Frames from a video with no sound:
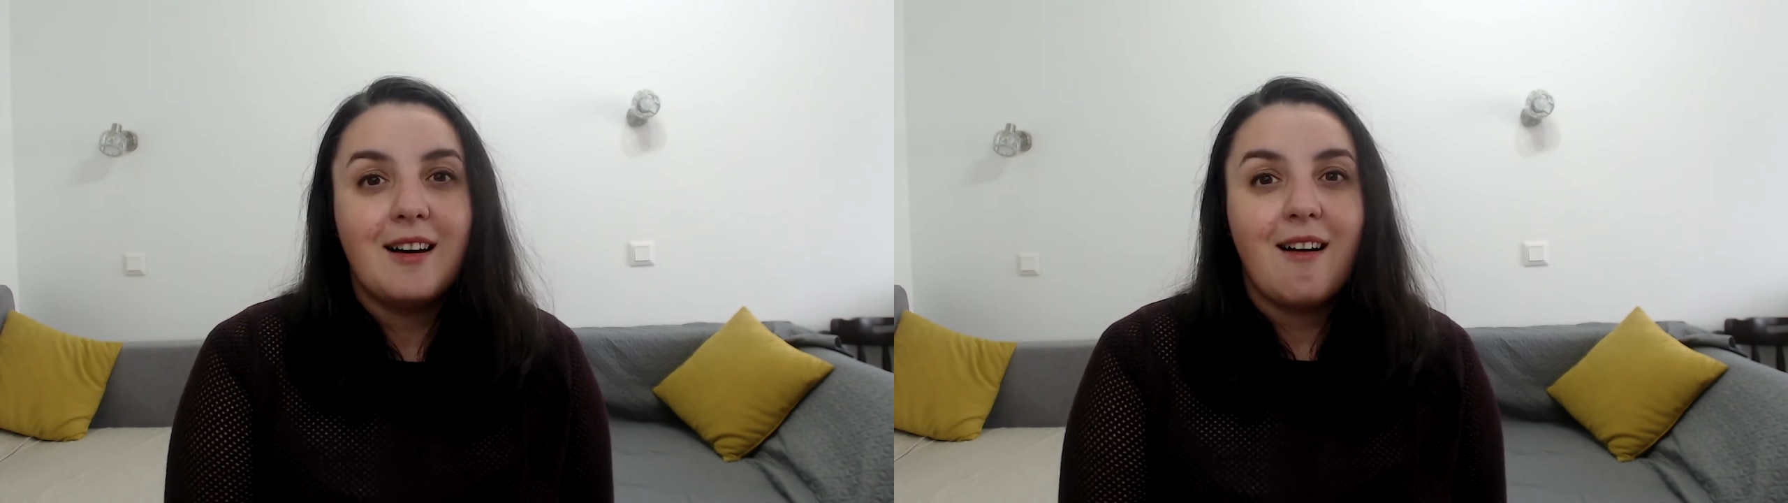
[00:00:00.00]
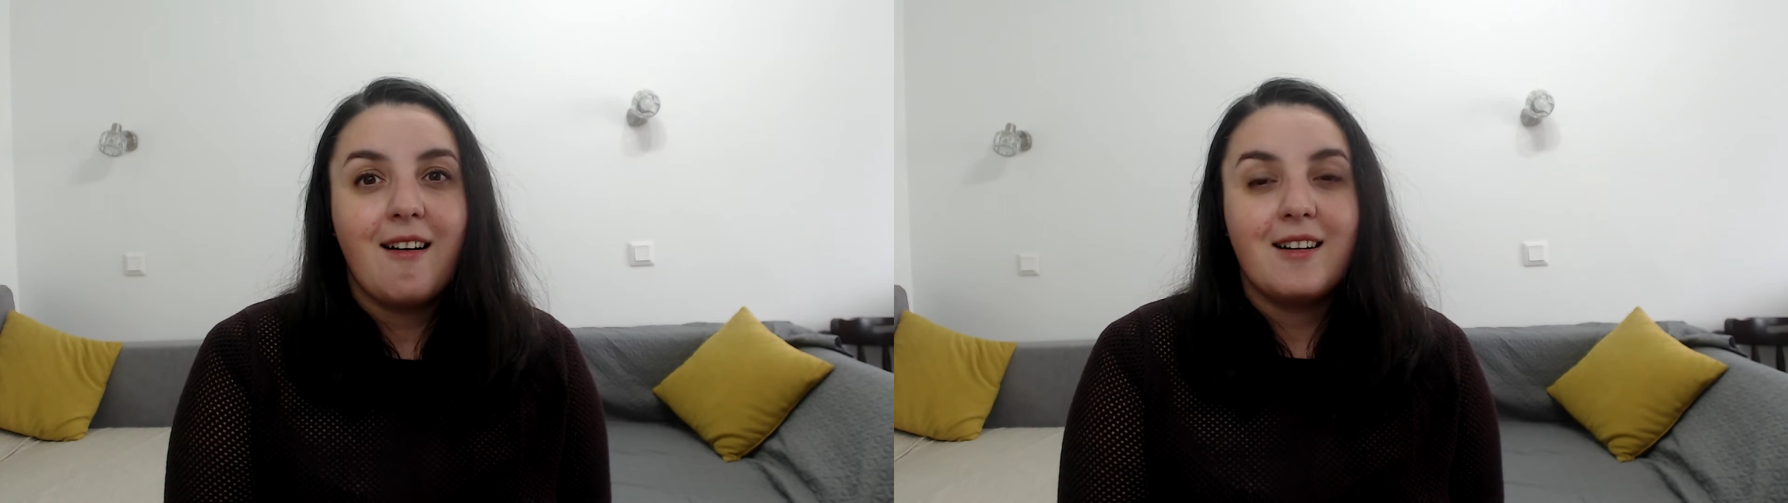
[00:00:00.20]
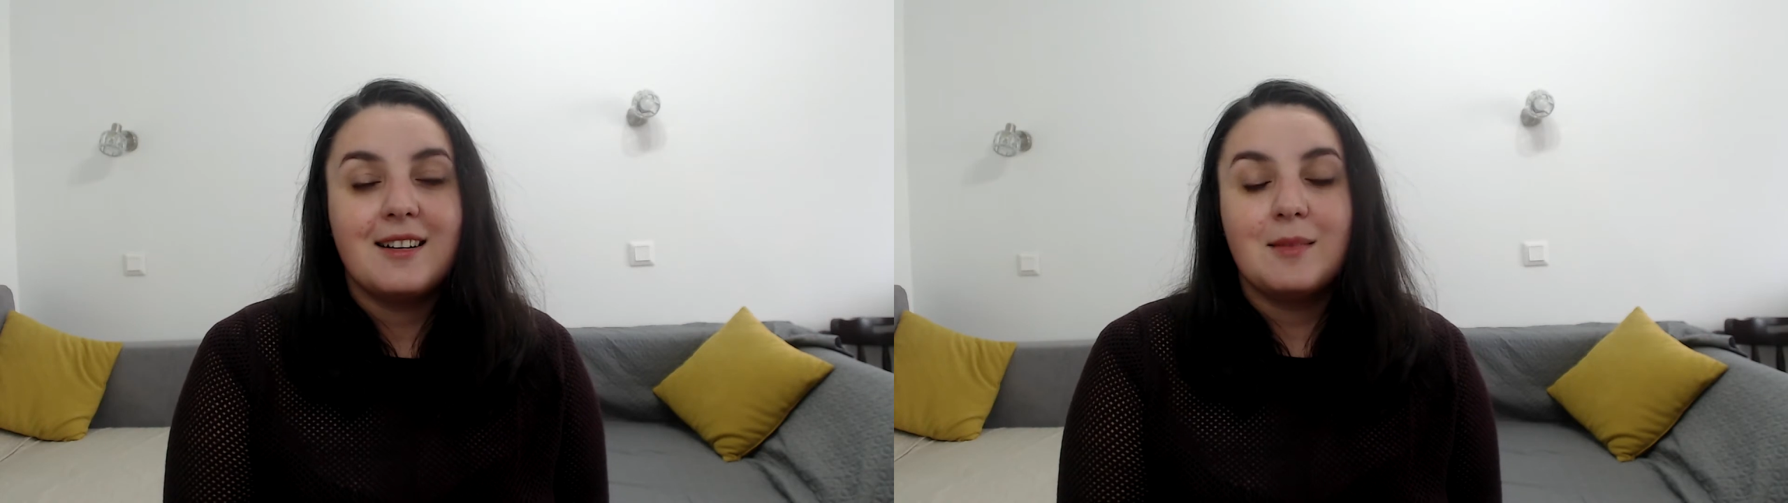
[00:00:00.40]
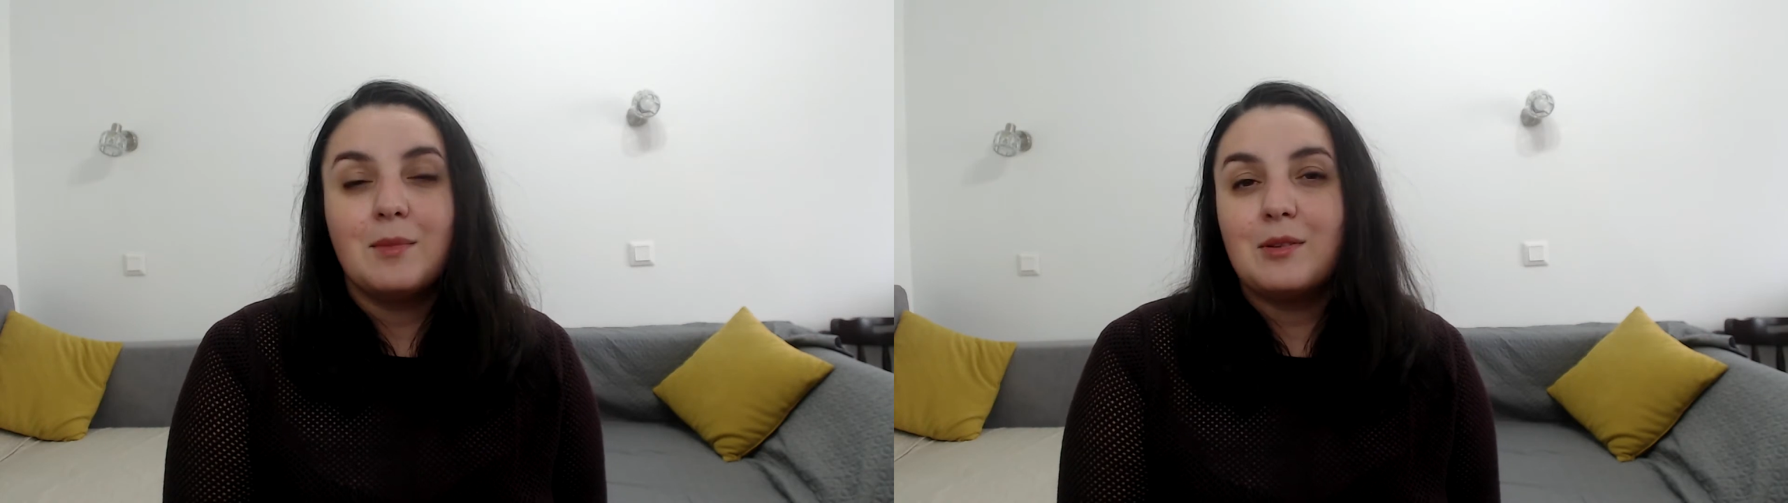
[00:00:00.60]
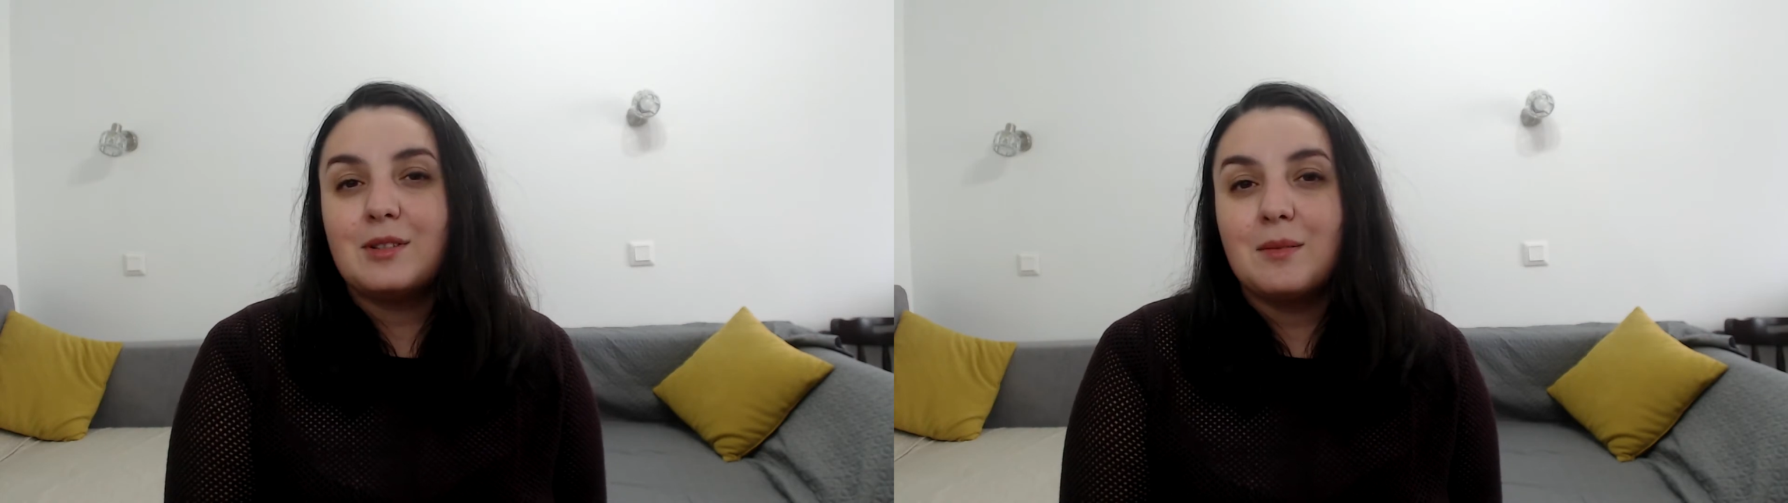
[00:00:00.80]
are the
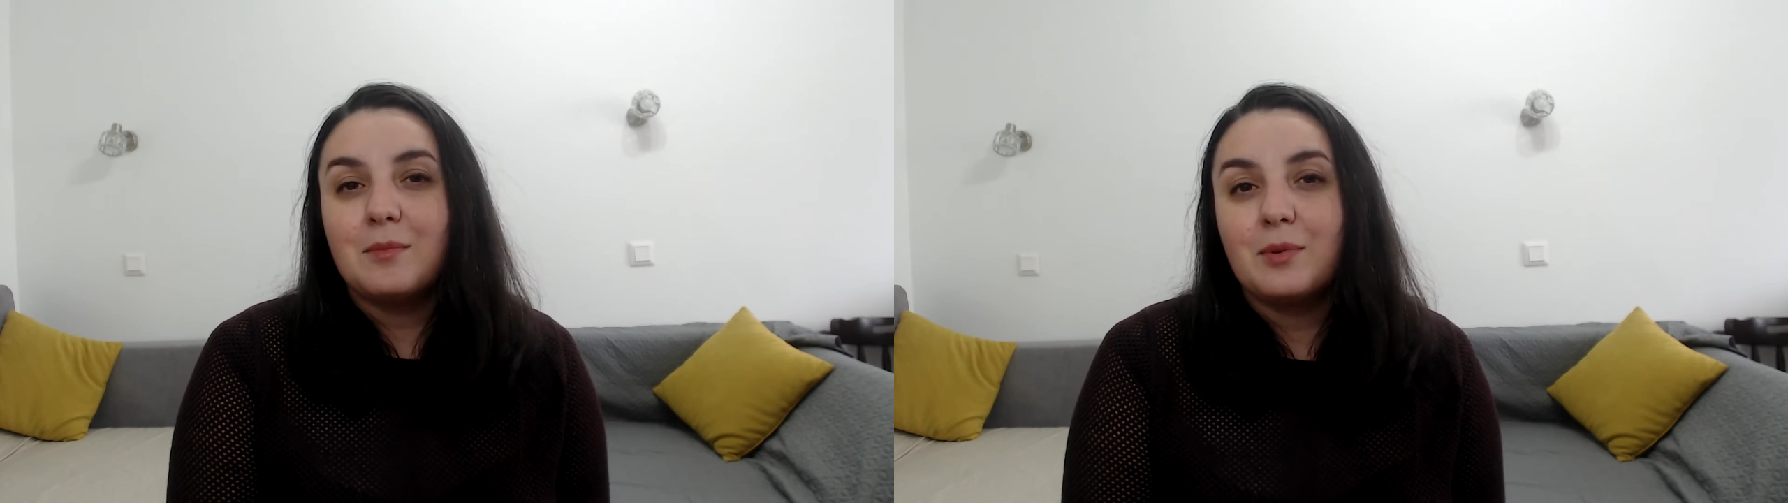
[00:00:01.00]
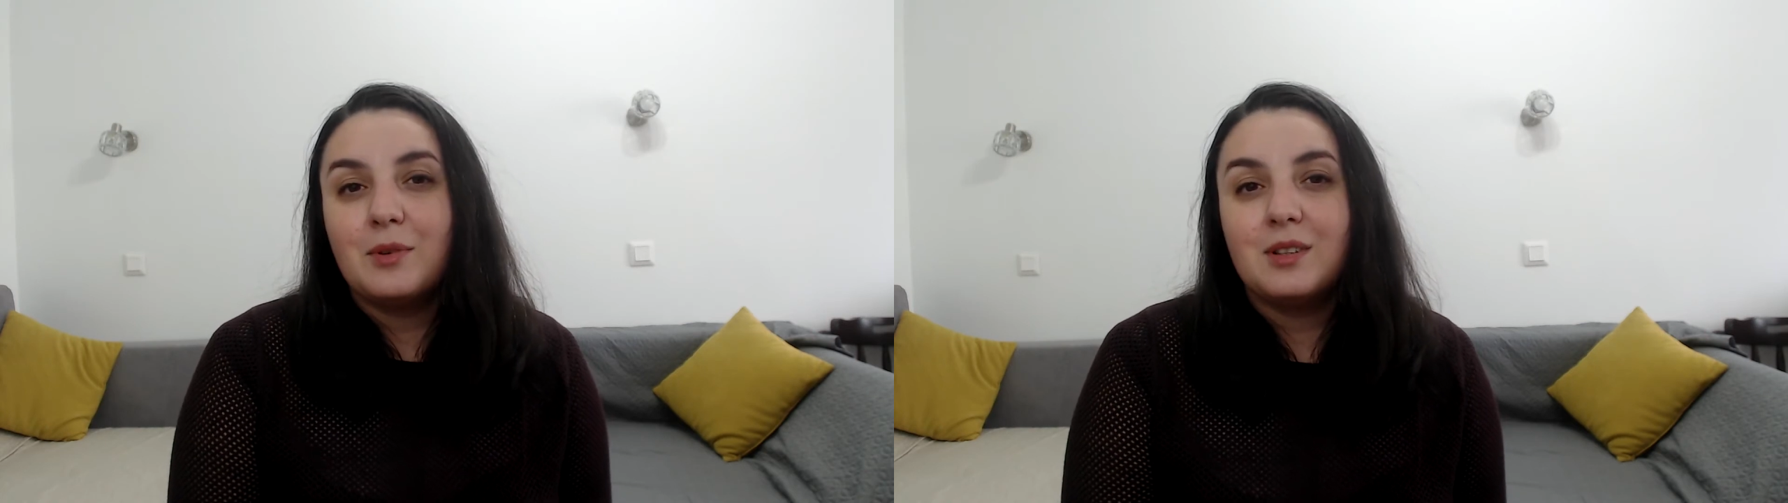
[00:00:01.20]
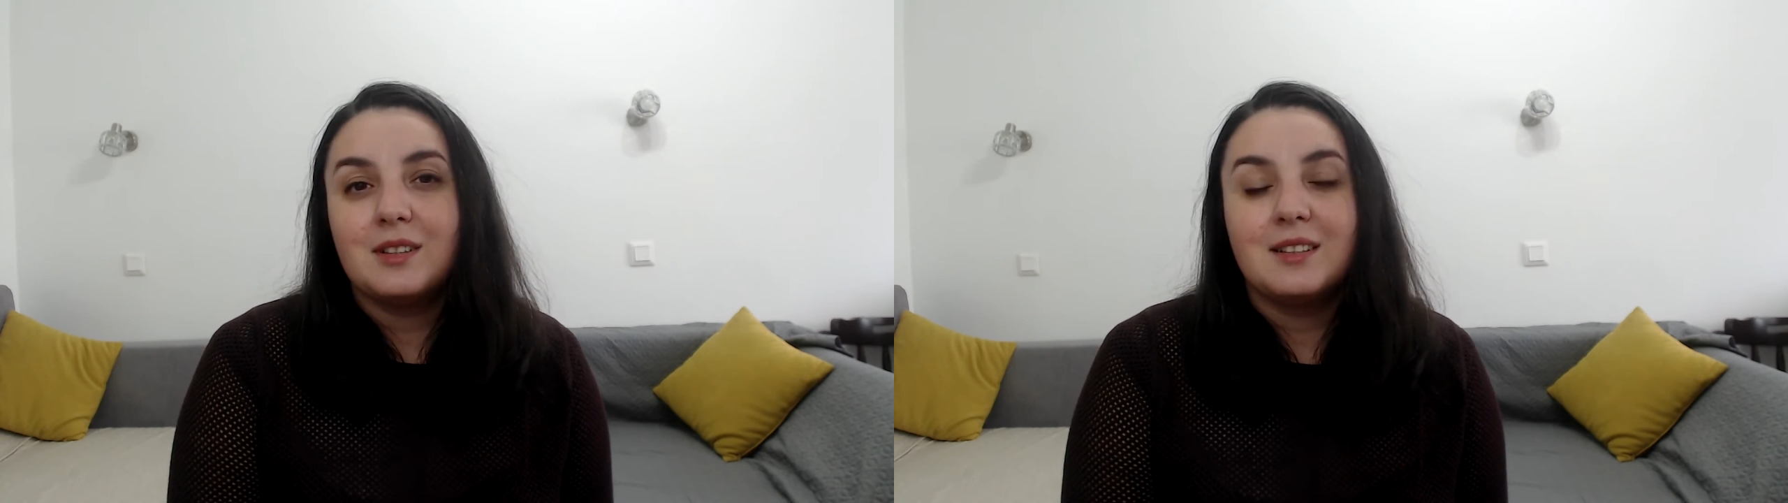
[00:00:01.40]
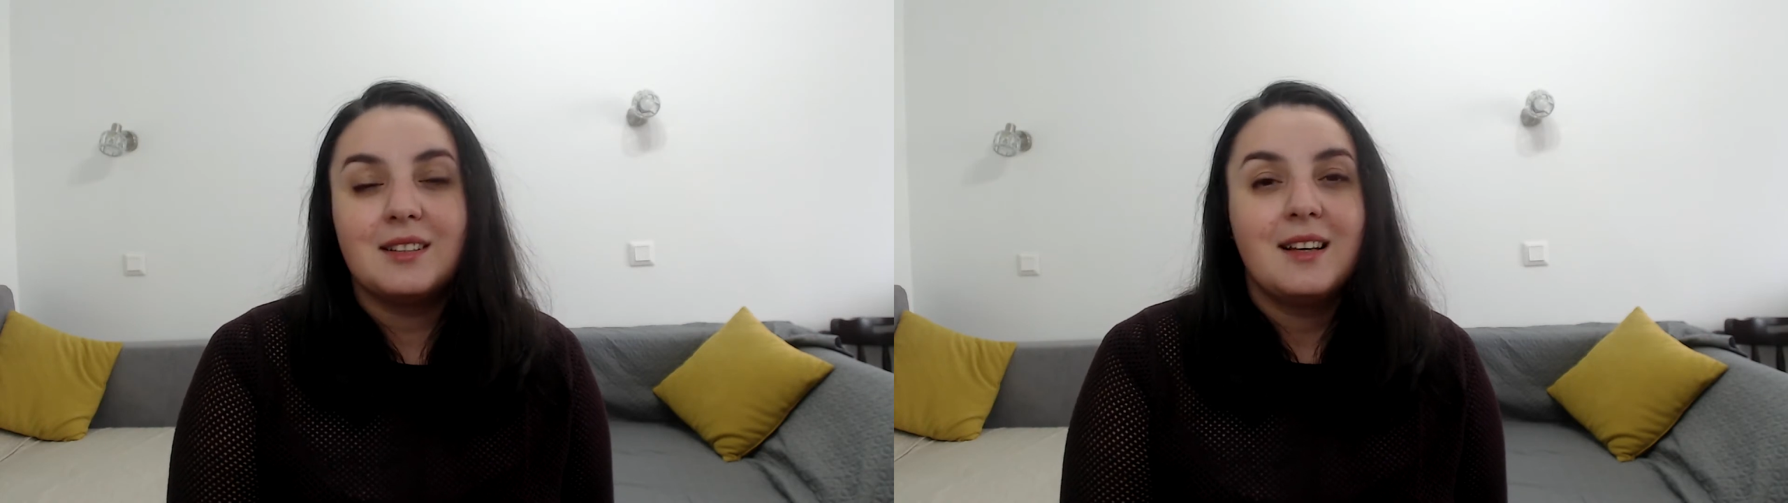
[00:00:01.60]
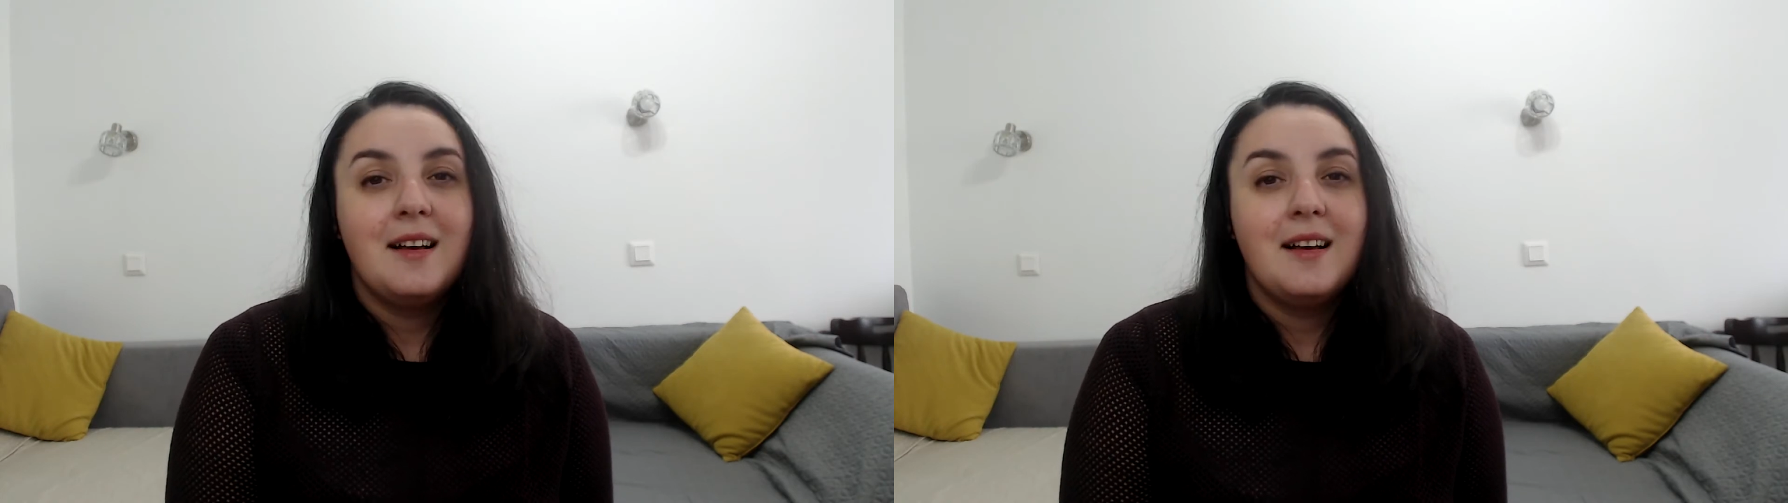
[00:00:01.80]
most important